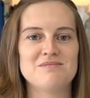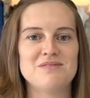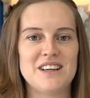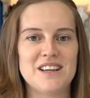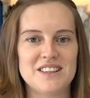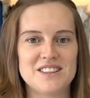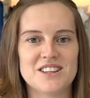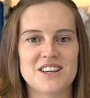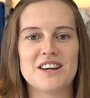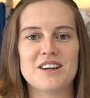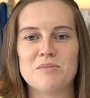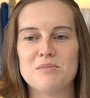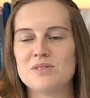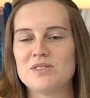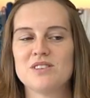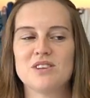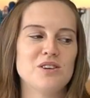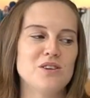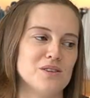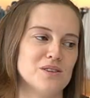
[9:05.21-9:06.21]
at a time.
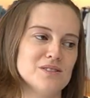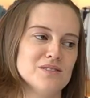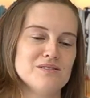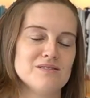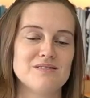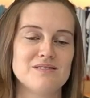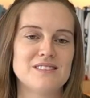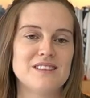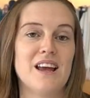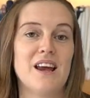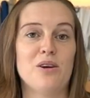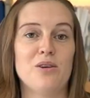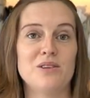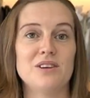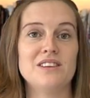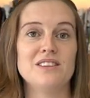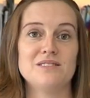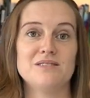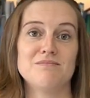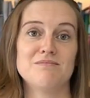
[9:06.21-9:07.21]
So now
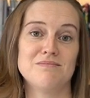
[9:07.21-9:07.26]
that's, he's